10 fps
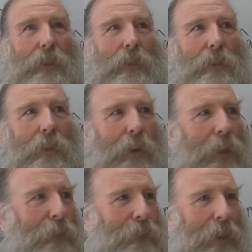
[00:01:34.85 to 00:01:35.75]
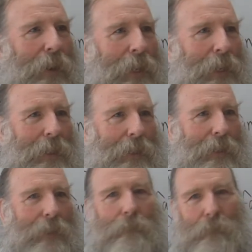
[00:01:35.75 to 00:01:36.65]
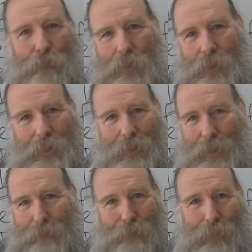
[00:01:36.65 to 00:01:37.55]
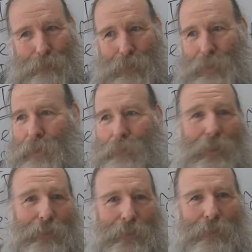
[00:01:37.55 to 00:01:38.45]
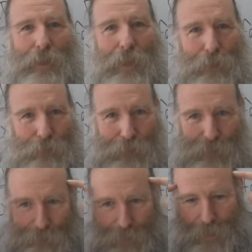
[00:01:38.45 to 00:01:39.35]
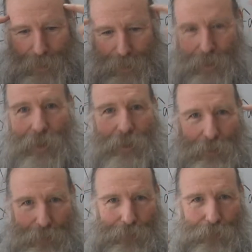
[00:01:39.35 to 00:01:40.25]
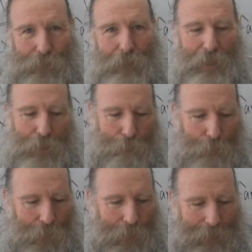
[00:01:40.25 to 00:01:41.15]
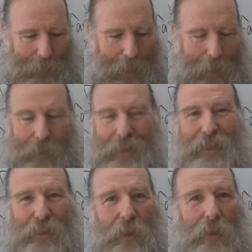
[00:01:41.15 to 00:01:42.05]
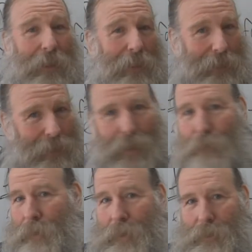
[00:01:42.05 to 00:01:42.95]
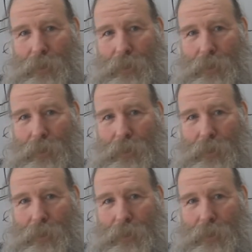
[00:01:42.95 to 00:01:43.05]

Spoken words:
It's kind of like, it's watching TV when TV's not there, because you are the story, and you put it down in stick figures.